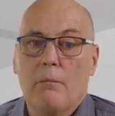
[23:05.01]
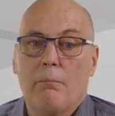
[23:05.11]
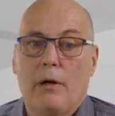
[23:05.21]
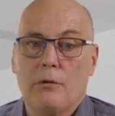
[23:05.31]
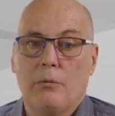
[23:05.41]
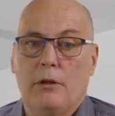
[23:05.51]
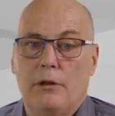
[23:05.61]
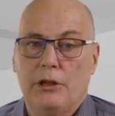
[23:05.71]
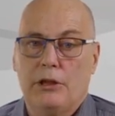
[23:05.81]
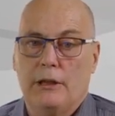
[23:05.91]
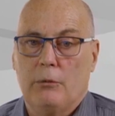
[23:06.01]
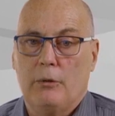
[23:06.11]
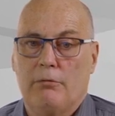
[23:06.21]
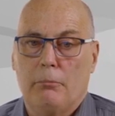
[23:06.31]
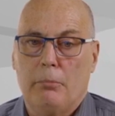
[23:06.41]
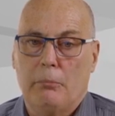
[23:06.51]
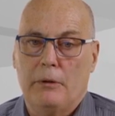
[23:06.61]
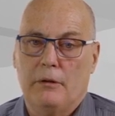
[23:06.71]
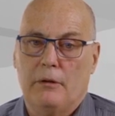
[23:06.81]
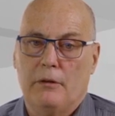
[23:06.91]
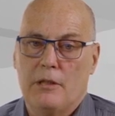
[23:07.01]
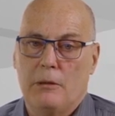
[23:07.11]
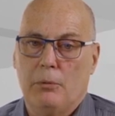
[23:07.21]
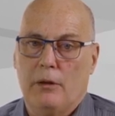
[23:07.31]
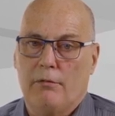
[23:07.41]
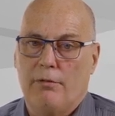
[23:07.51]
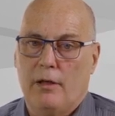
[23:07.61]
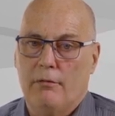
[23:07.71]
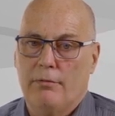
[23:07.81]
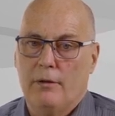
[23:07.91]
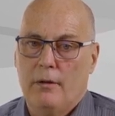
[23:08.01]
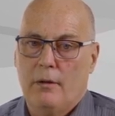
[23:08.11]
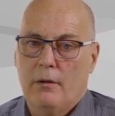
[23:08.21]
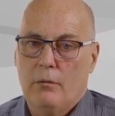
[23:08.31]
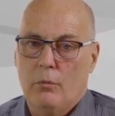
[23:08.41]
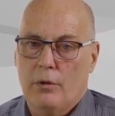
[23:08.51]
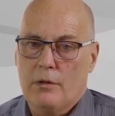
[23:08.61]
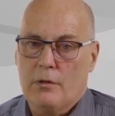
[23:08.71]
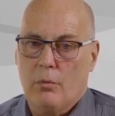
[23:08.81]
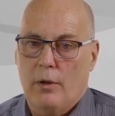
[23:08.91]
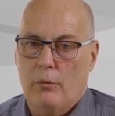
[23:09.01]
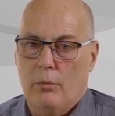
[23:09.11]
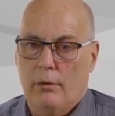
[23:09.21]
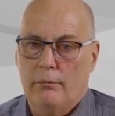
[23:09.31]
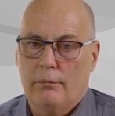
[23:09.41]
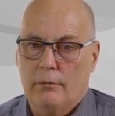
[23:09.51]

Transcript: power swing detection as we have implemented in Cyprotec 5 works quite well.